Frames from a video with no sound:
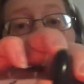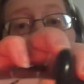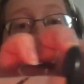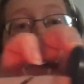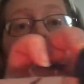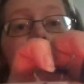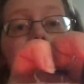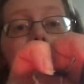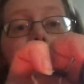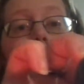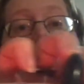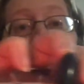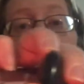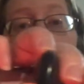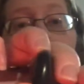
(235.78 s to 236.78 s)
we got it
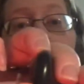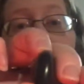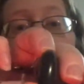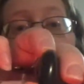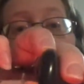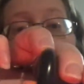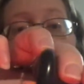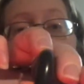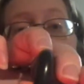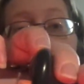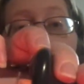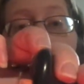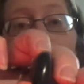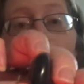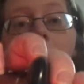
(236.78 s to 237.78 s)
right there, and
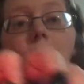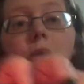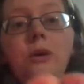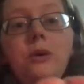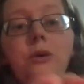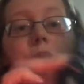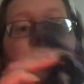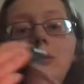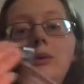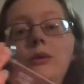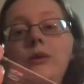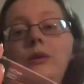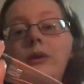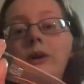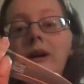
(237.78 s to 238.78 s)

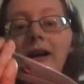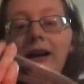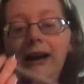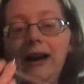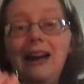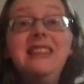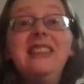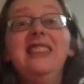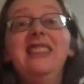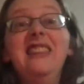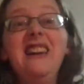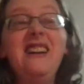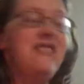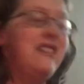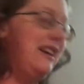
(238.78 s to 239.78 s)
woo! I
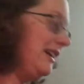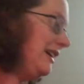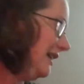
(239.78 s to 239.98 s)
love it.